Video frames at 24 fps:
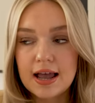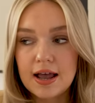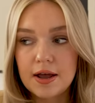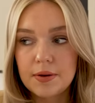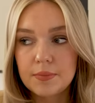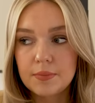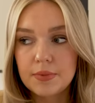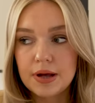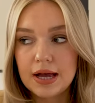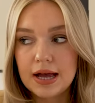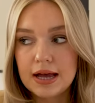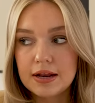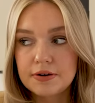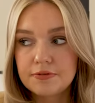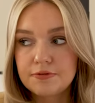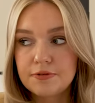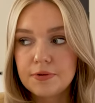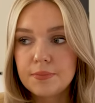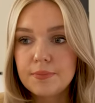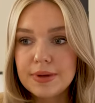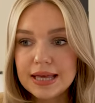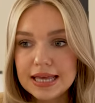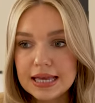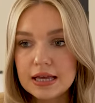And
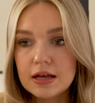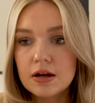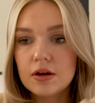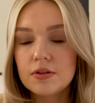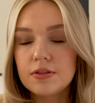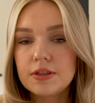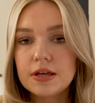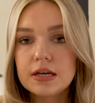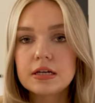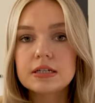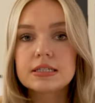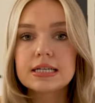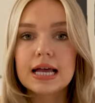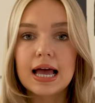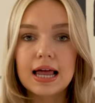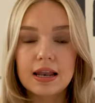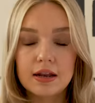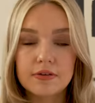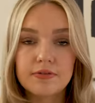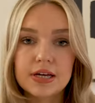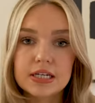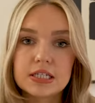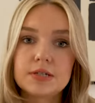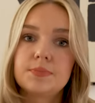for me, these
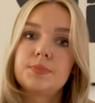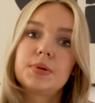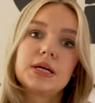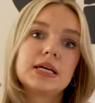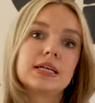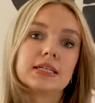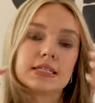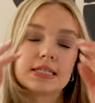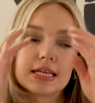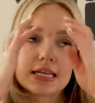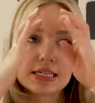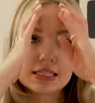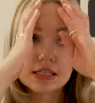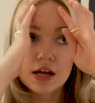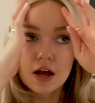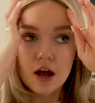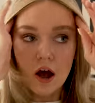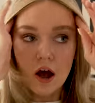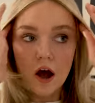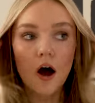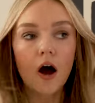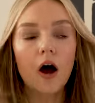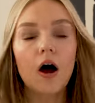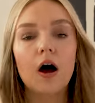elevated pieces
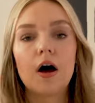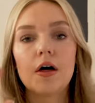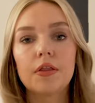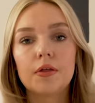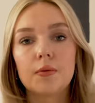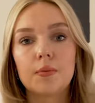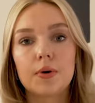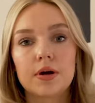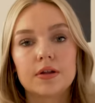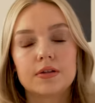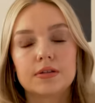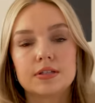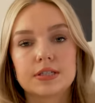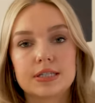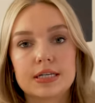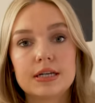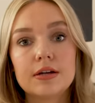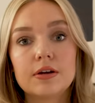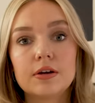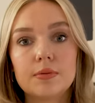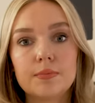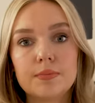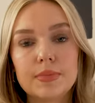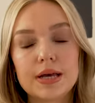are the ones that
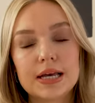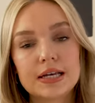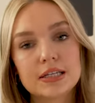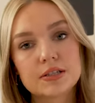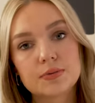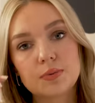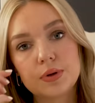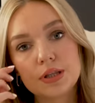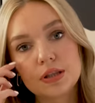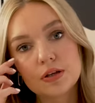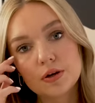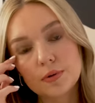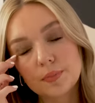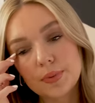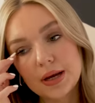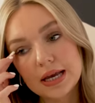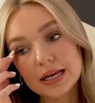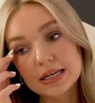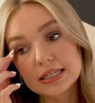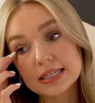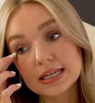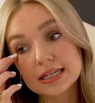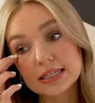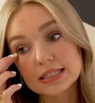you can mix with your
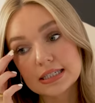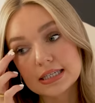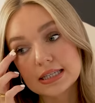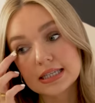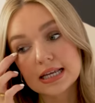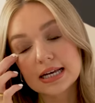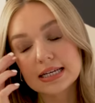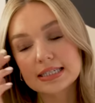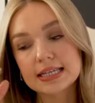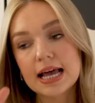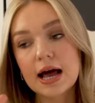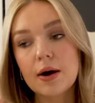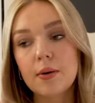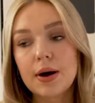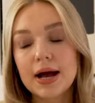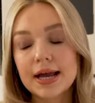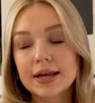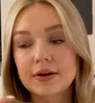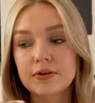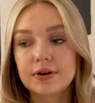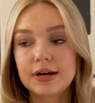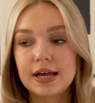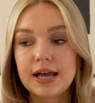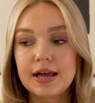basics, and that's how I
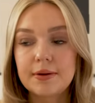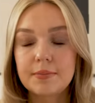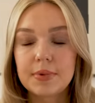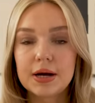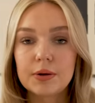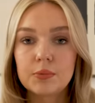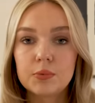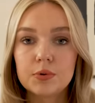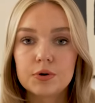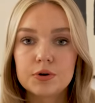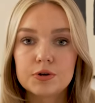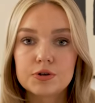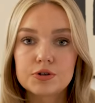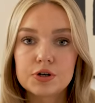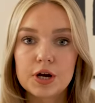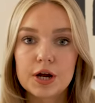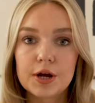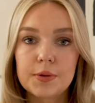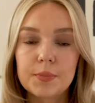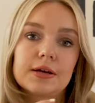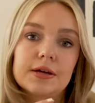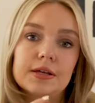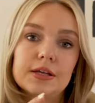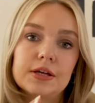create my
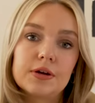wardrobe.